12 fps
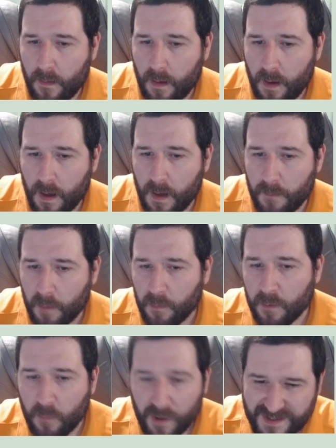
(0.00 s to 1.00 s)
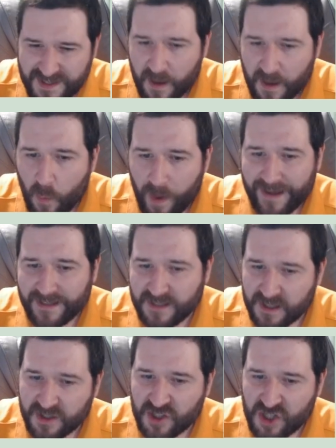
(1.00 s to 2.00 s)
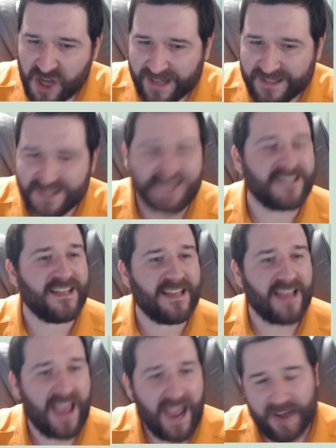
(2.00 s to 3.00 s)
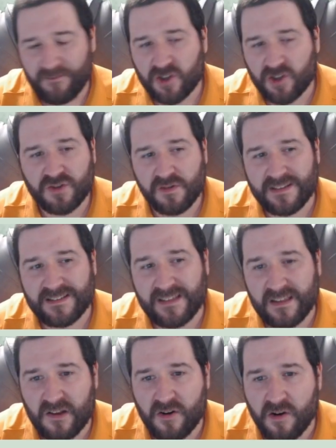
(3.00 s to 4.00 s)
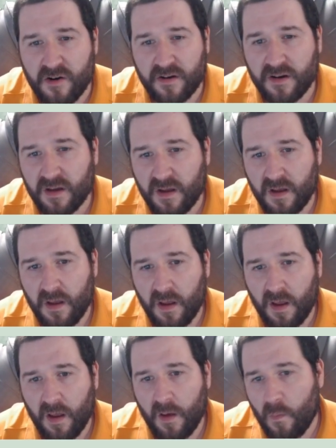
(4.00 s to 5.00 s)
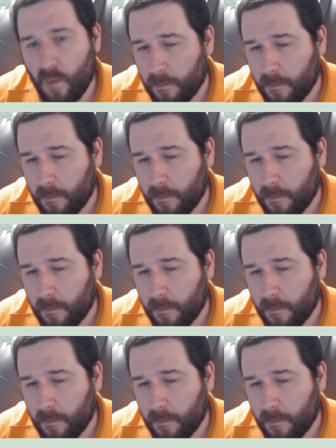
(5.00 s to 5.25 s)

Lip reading: But we want some way to check to see, have our students learned what we